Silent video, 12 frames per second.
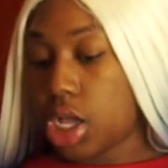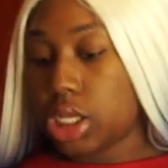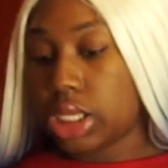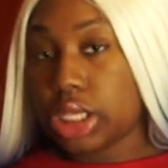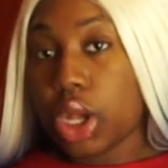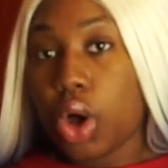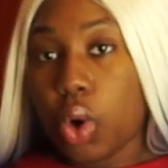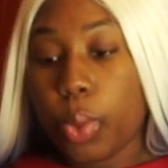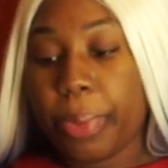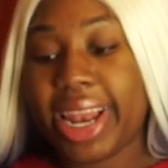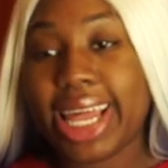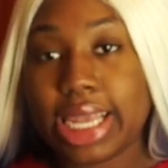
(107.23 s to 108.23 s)
So
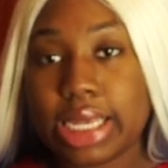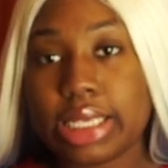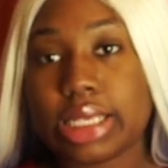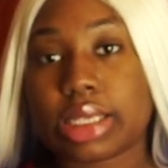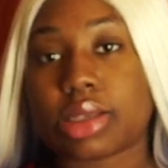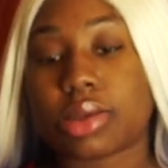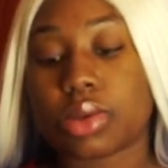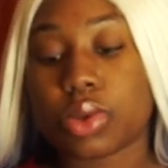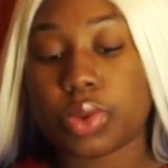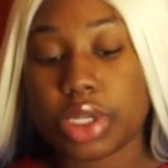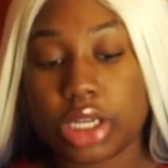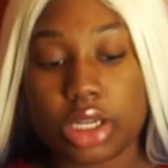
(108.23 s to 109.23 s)
please
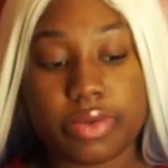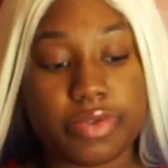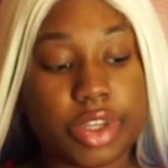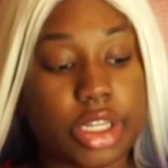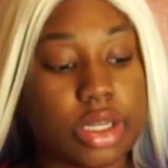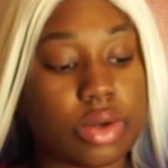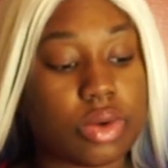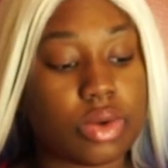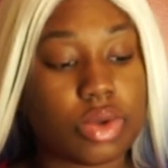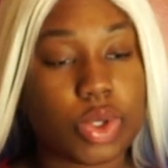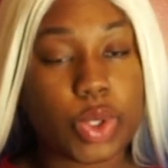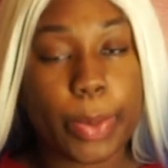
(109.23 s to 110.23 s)
watch the video,
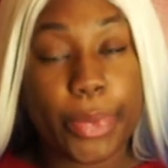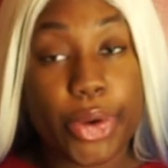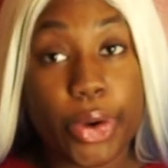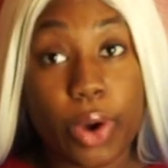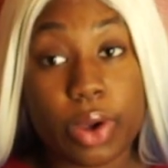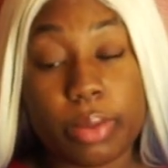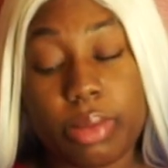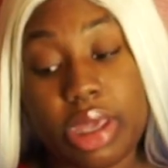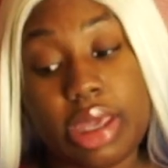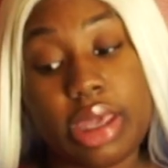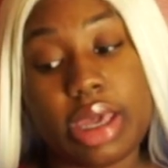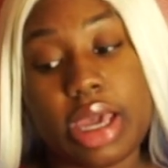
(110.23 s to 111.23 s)
support
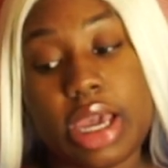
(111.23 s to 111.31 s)
me,